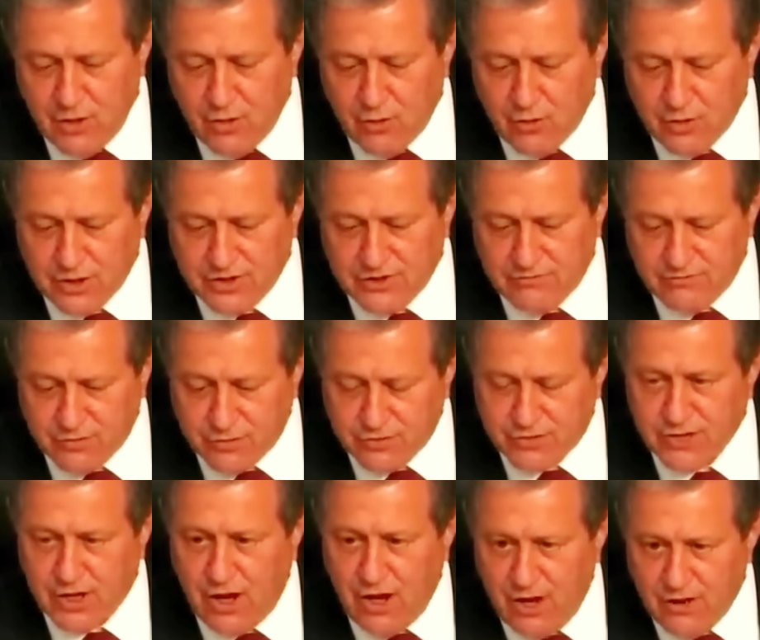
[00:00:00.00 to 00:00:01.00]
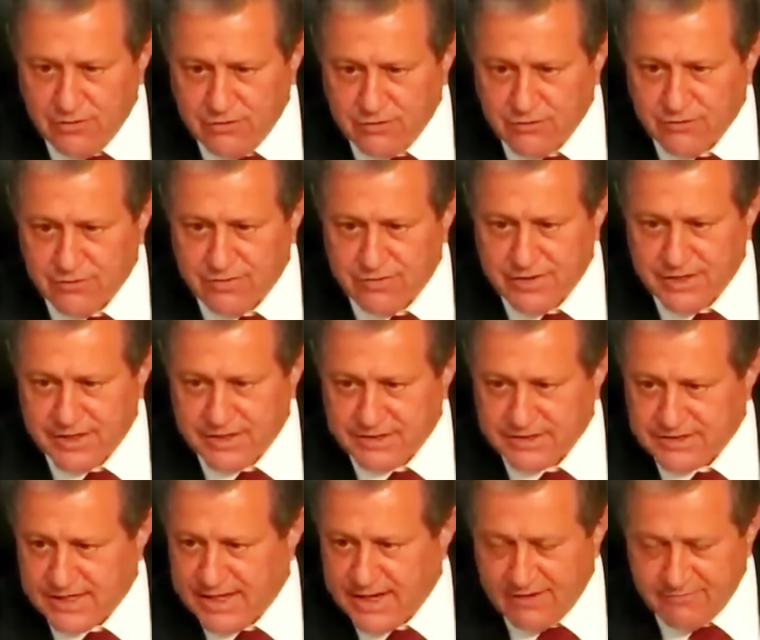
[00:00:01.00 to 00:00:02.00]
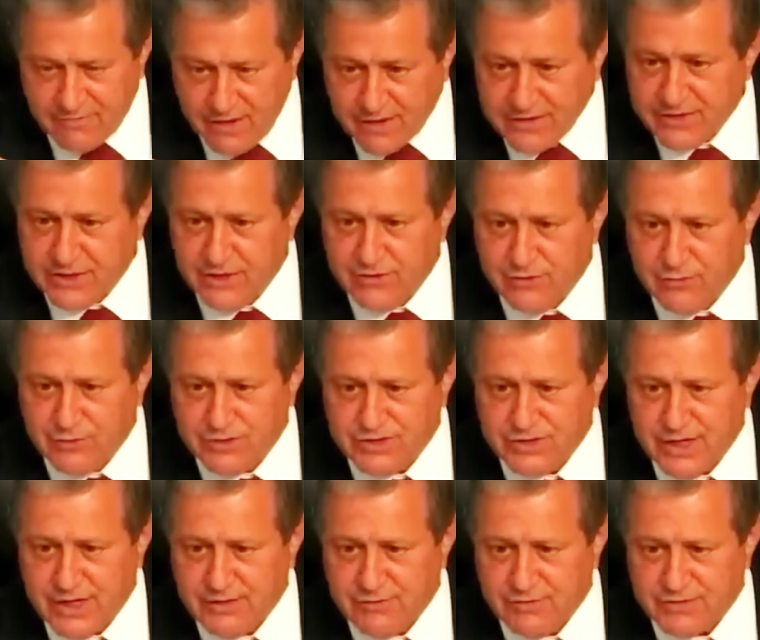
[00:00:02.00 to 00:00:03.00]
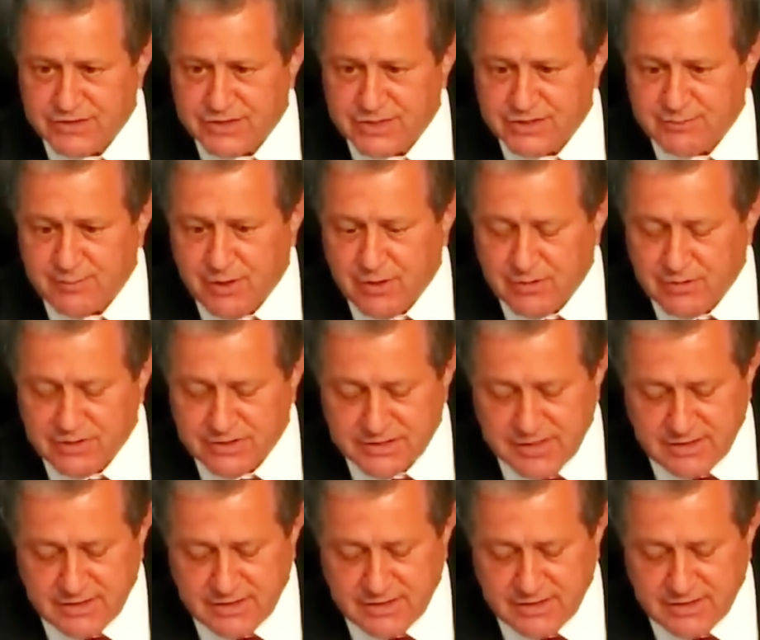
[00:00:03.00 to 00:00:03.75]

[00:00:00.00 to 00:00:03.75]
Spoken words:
or to divert to other things that have nothing to do with January 6 pardons,